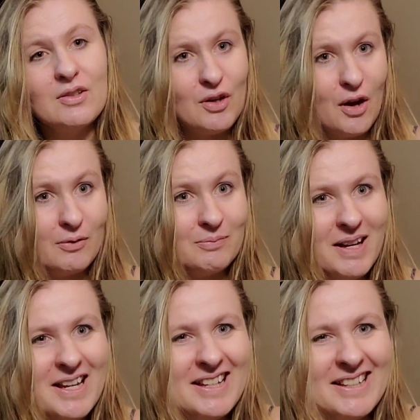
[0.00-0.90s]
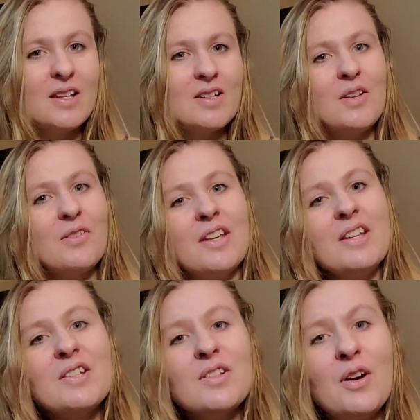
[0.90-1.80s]
No. So
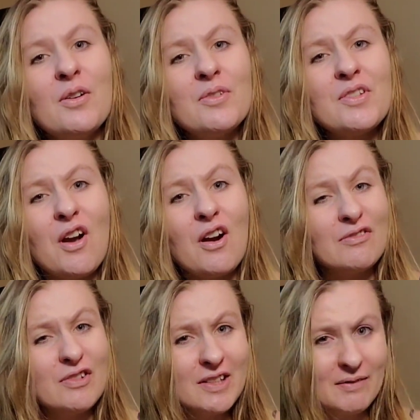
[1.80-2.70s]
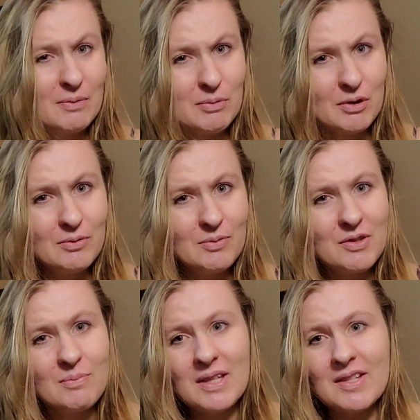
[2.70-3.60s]
these loans are forgivable,
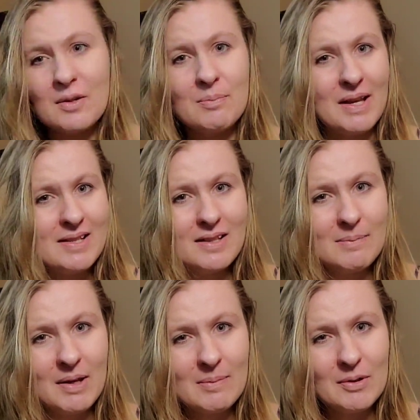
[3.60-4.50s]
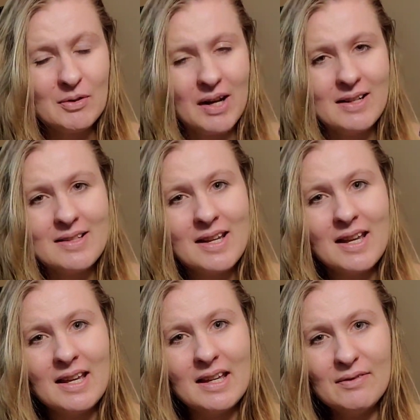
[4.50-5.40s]
which means it'll basically become a grant
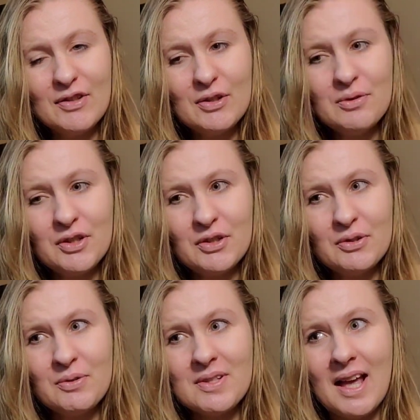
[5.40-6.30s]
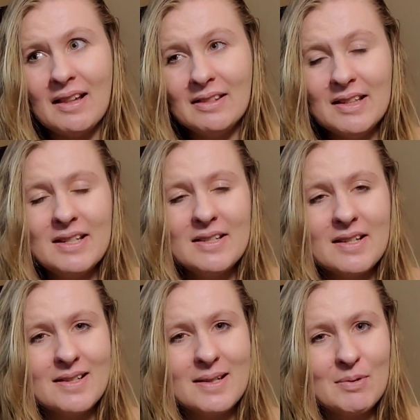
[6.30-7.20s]
if you use at least
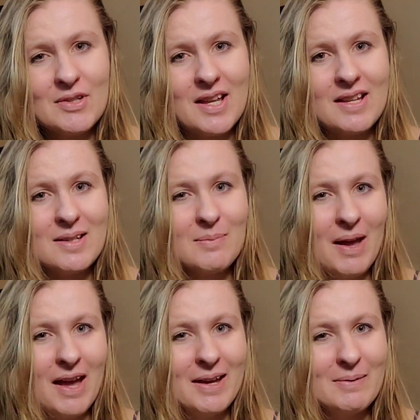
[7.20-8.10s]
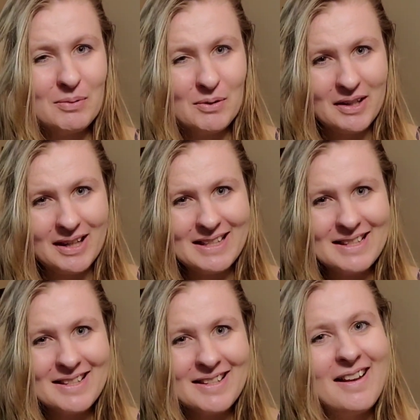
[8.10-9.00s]
60% to pay employees.